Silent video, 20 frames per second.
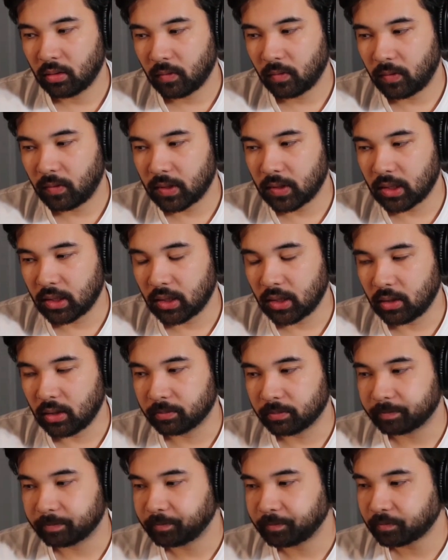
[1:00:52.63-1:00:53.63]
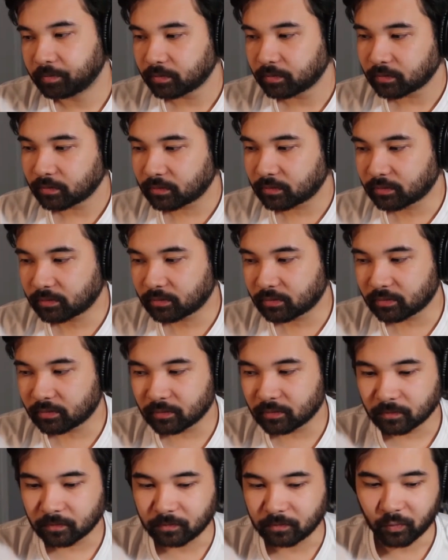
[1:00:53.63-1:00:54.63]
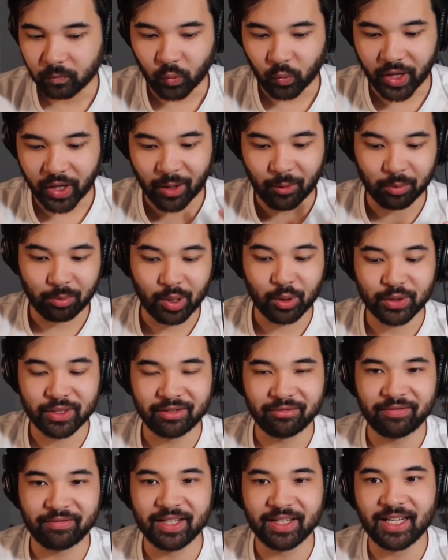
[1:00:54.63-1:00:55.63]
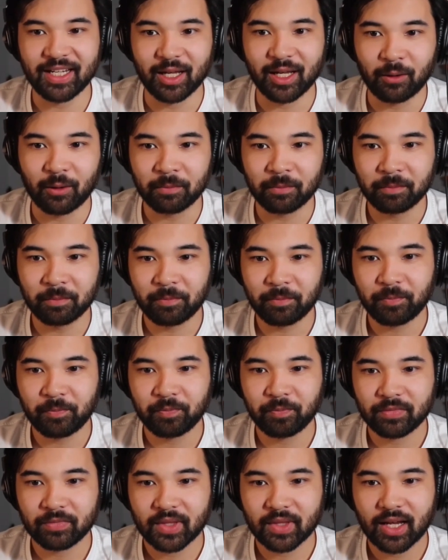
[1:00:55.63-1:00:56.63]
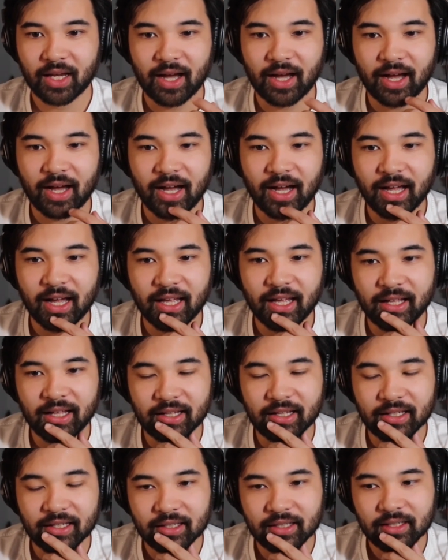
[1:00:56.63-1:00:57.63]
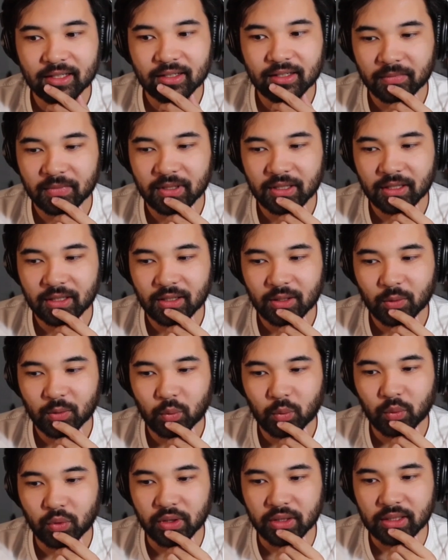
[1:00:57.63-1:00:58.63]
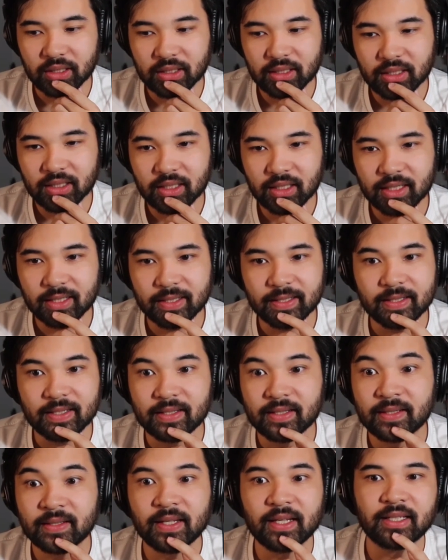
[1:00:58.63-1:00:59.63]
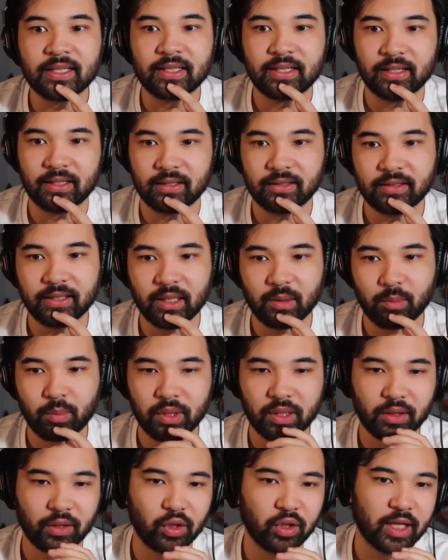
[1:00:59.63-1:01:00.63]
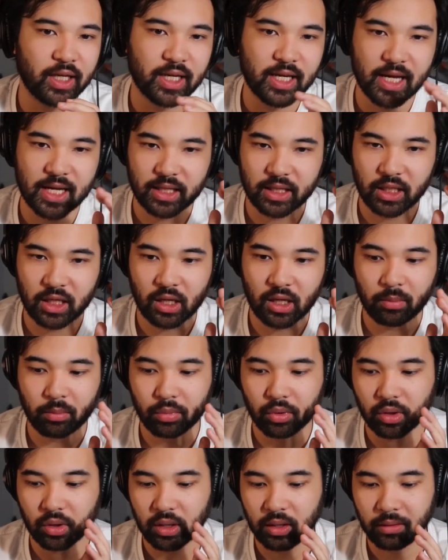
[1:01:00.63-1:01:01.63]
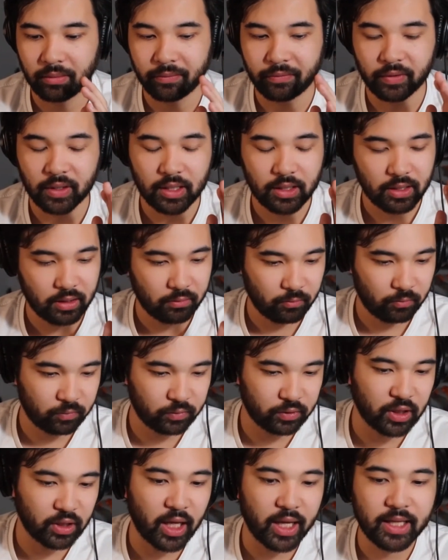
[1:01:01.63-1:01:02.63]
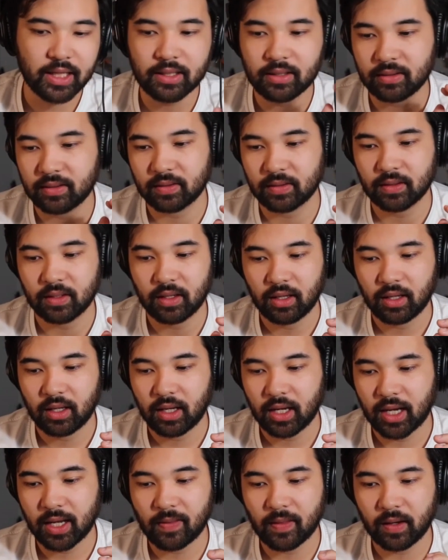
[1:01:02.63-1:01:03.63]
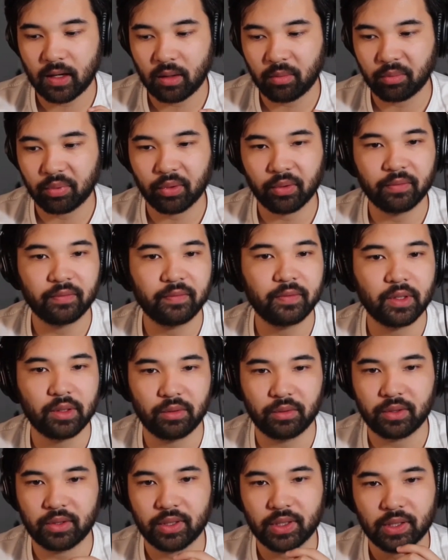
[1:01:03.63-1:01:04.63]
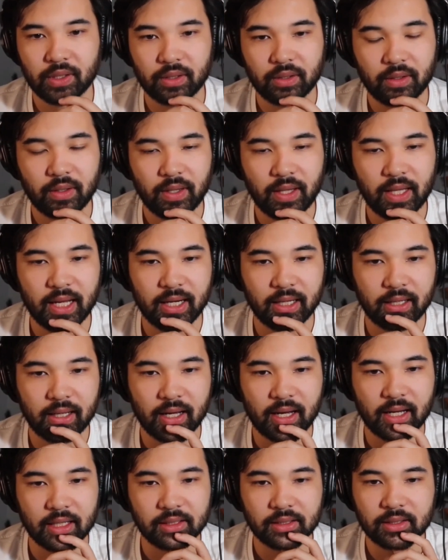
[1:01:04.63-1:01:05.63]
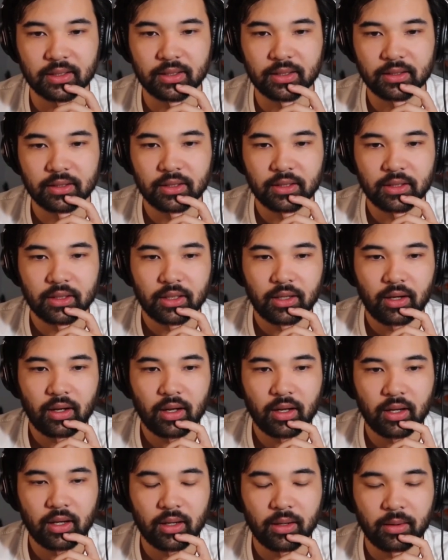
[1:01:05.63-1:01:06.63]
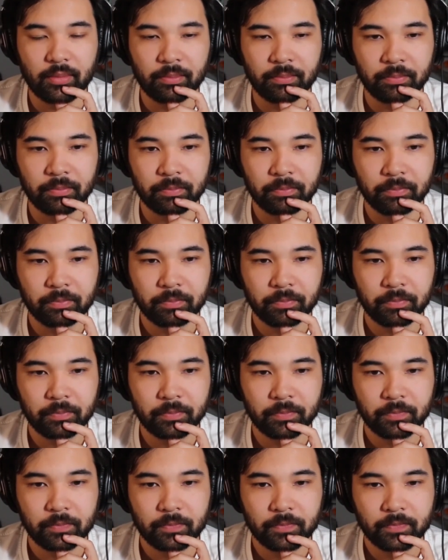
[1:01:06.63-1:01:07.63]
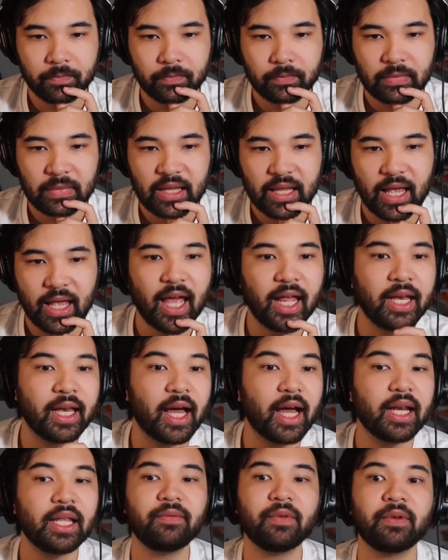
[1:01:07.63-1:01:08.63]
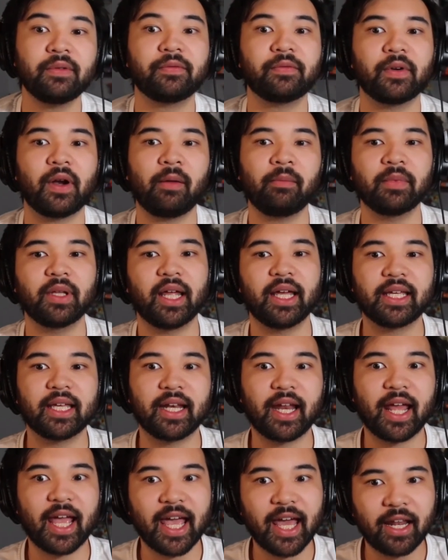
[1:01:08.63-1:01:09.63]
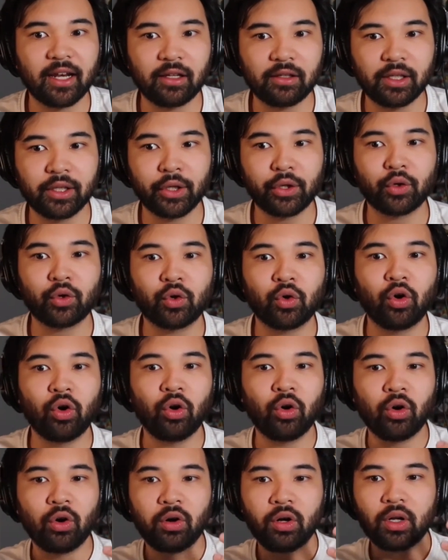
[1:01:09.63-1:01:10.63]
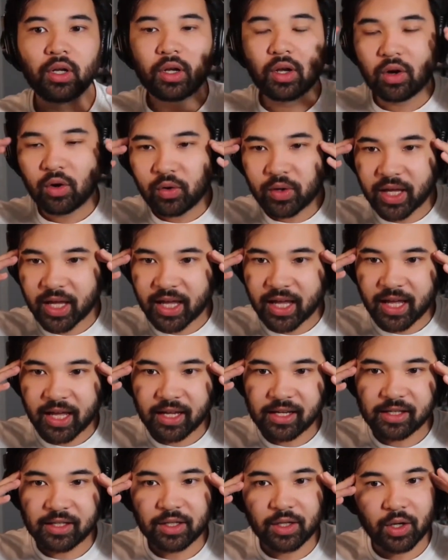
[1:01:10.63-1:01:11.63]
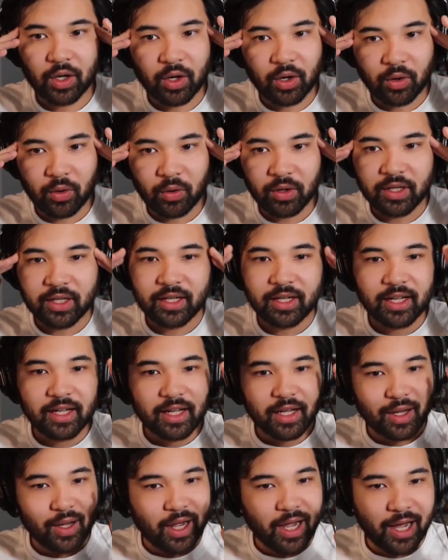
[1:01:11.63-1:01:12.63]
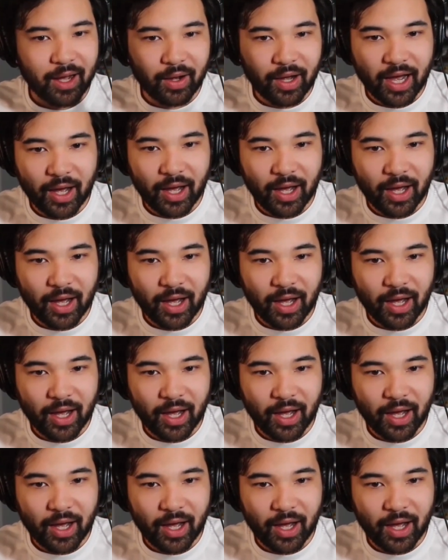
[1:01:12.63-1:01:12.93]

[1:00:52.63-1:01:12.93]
when I would post a video, I would consistently be looking at the number of likes and the number of views that it got. And not even from like an analytical, okay, you know, I